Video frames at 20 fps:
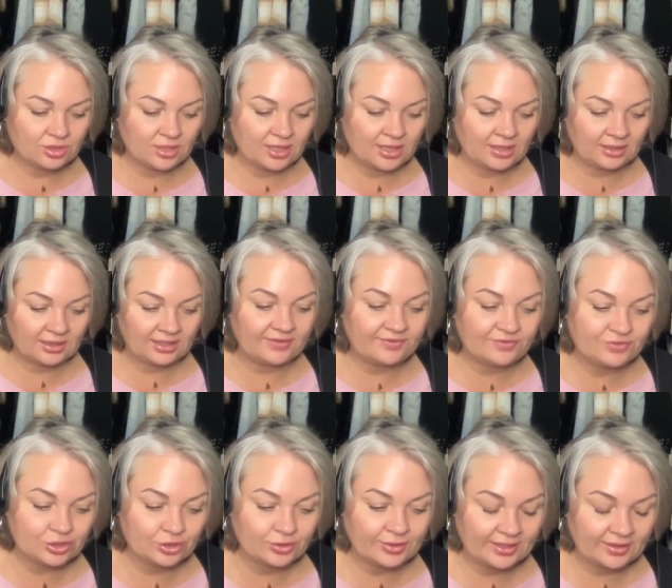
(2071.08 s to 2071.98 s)
and
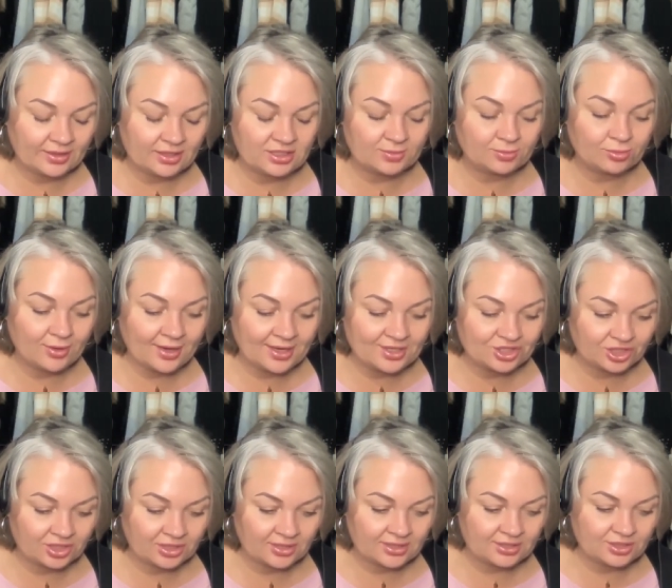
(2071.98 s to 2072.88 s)
lived during the
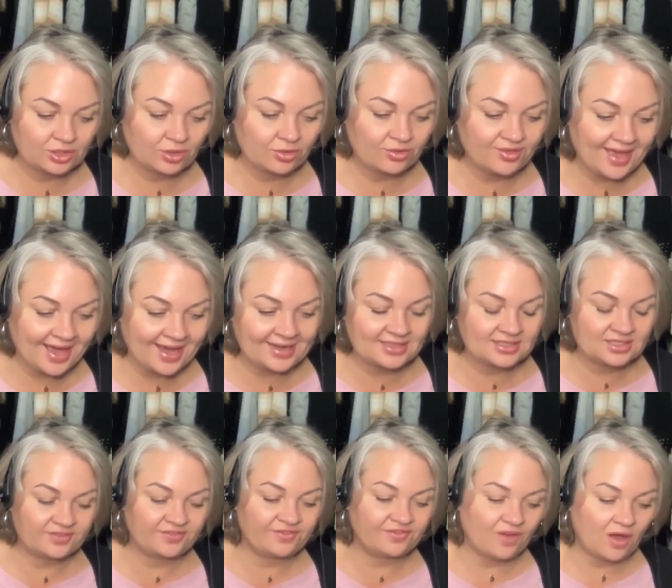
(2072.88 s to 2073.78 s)
depression. And so that
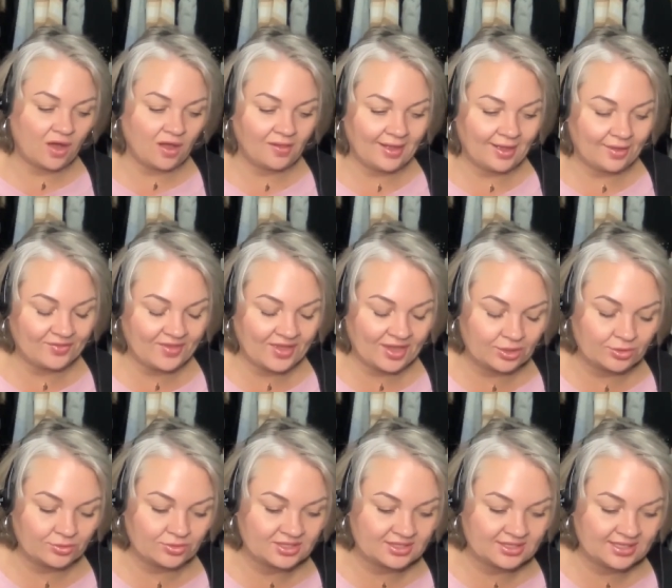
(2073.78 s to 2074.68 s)
is the fallout that
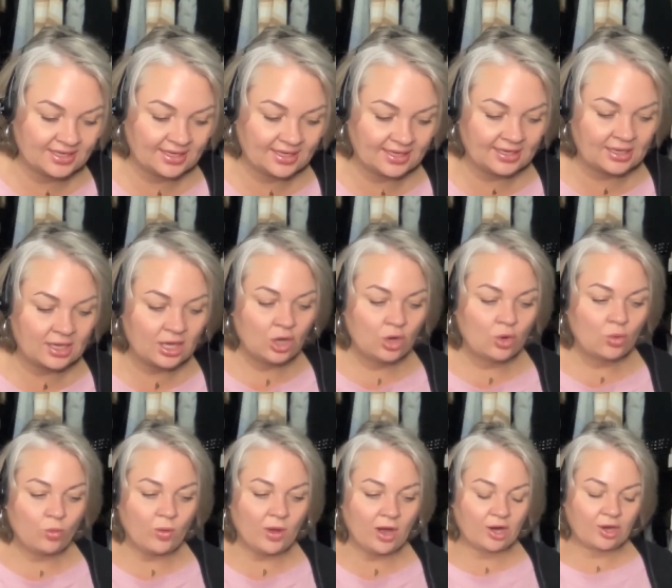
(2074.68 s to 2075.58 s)
you see,
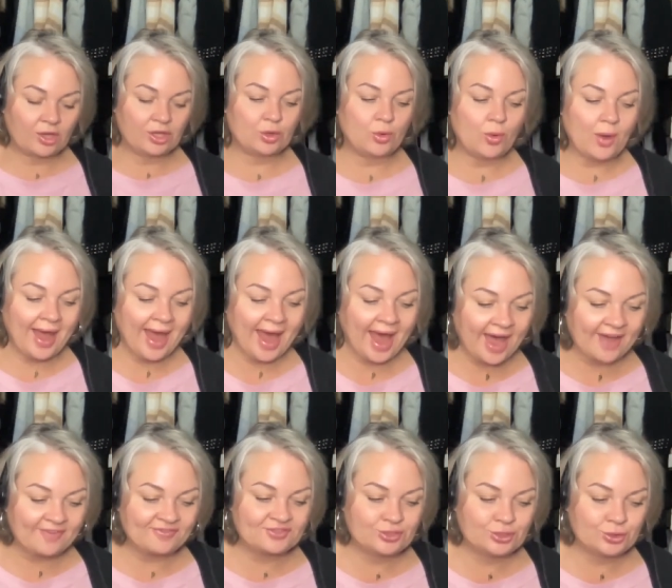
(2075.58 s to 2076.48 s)
where you
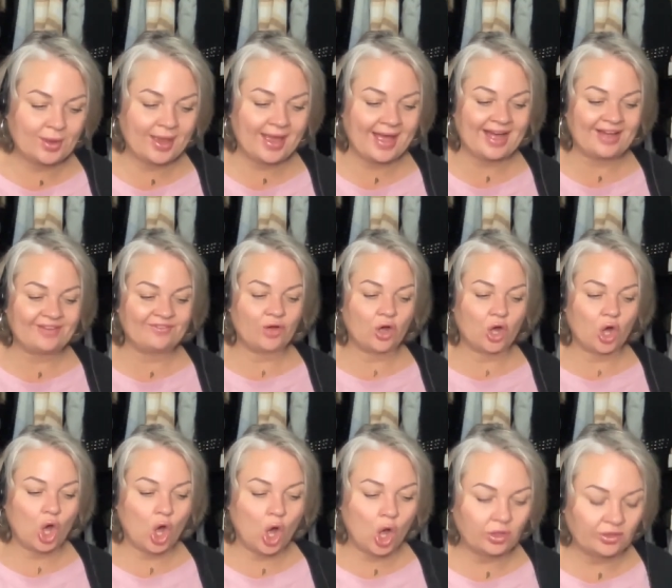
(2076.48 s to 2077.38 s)
have to have
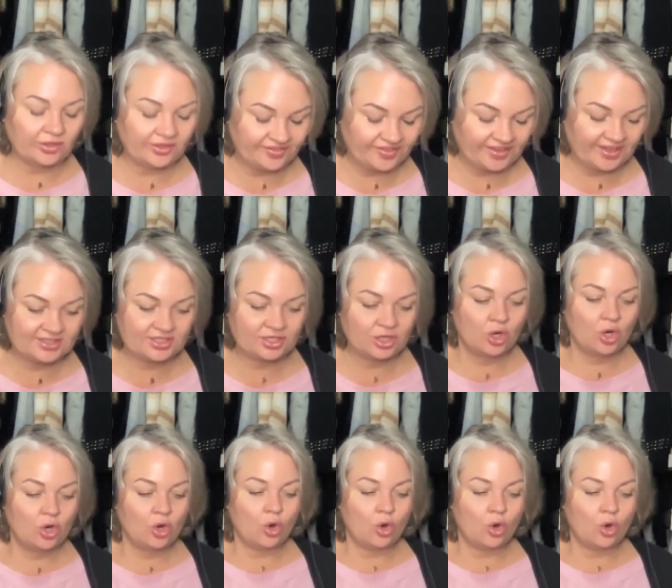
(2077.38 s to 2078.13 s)
all of it.